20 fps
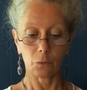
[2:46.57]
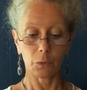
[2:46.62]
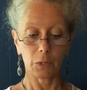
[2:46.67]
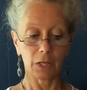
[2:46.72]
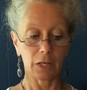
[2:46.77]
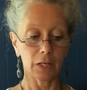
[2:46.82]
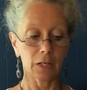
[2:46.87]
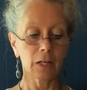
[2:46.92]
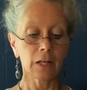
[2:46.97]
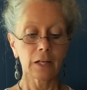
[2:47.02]

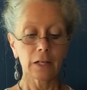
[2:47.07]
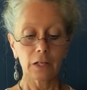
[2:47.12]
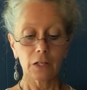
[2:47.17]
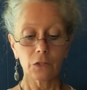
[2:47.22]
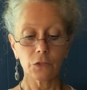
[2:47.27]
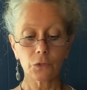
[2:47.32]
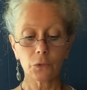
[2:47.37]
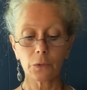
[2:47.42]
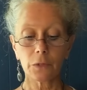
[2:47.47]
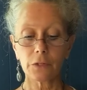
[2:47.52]
Okay,
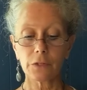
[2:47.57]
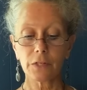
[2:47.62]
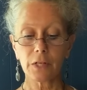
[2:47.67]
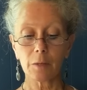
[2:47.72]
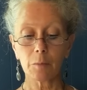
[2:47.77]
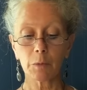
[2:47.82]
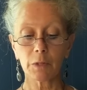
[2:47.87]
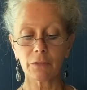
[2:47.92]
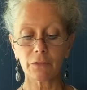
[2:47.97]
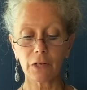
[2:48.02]
and so the
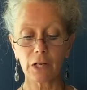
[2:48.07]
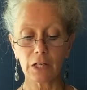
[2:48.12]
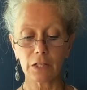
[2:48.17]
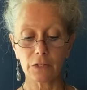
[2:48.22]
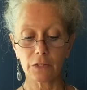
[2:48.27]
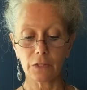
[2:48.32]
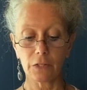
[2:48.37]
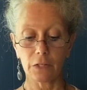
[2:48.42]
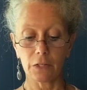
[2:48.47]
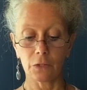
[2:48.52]
table of
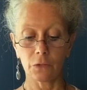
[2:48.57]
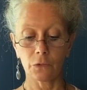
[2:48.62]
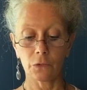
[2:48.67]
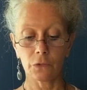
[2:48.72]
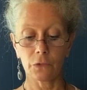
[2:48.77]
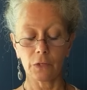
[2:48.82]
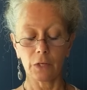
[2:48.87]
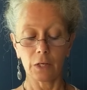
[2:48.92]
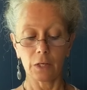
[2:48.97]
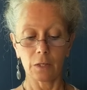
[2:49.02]

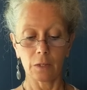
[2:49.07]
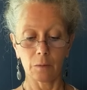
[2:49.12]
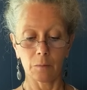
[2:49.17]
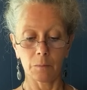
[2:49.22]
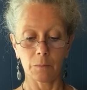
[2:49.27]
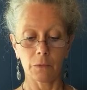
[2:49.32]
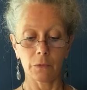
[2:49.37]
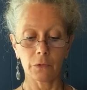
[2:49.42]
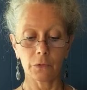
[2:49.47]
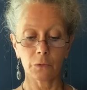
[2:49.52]
contents,
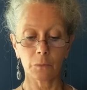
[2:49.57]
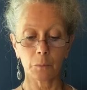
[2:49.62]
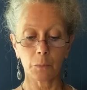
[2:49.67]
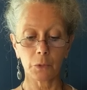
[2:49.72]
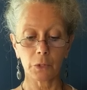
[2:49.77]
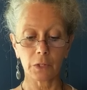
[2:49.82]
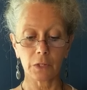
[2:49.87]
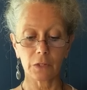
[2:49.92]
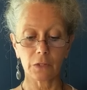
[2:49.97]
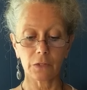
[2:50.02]
this
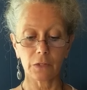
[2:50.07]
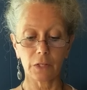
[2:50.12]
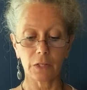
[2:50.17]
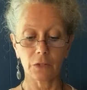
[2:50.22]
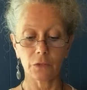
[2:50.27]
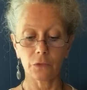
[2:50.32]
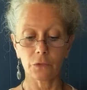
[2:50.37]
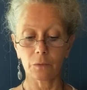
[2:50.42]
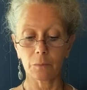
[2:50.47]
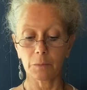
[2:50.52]
book
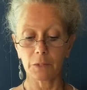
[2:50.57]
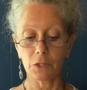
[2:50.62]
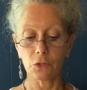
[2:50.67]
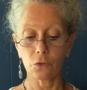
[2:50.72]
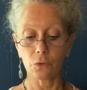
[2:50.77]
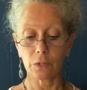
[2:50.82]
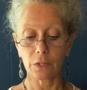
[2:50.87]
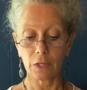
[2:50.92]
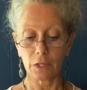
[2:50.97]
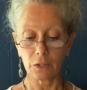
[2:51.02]
contains some
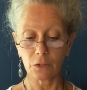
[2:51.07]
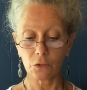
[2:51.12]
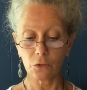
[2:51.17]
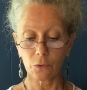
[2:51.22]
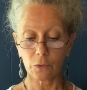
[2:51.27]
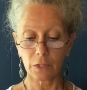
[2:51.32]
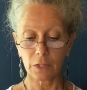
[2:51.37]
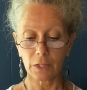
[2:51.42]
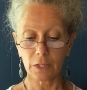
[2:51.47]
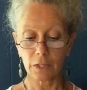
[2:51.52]

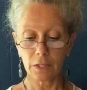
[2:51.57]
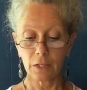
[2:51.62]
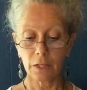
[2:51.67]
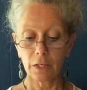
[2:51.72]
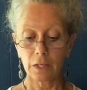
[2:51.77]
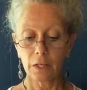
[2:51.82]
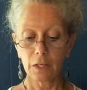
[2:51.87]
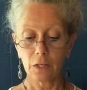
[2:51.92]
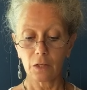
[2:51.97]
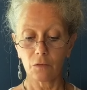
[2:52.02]
introductory
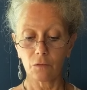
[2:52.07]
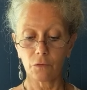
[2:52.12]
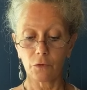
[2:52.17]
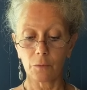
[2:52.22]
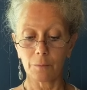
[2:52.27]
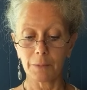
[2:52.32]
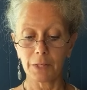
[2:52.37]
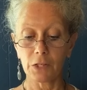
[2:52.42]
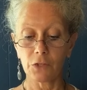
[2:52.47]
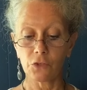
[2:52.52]

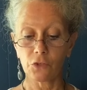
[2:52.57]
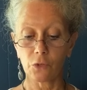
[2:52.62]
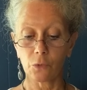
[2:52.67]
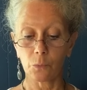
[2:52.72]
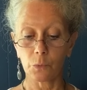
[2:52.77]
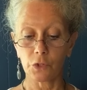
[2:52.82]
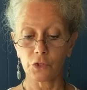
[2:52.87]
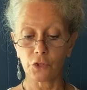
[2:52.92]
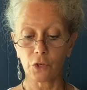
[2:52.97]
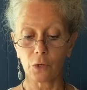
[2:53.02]
information,
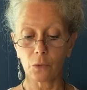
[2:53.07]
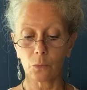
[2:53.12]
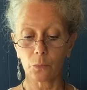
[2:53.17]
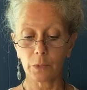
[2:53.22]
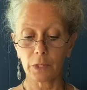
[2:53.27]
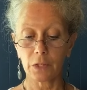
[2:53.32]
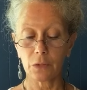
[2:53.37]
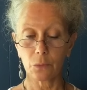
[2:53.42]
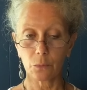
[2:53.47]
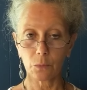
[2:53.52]
which I'll
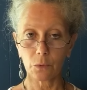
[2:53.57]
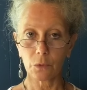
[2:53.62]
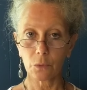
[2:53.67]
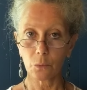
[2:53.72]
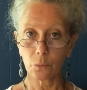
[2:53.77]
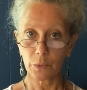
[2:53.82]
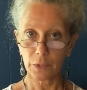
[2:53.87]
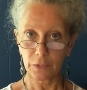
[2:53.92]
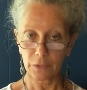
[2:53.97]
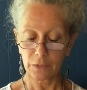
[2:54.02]
read through
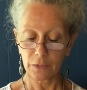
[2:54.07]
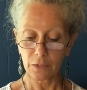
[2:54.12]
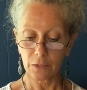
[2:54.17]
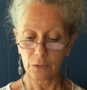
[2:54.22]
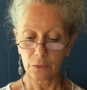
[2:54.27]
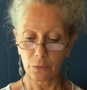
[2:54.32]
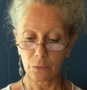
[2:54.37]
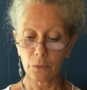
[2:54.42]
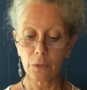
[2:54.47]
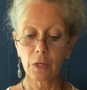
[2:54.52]
with
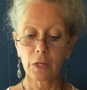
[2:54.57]
you.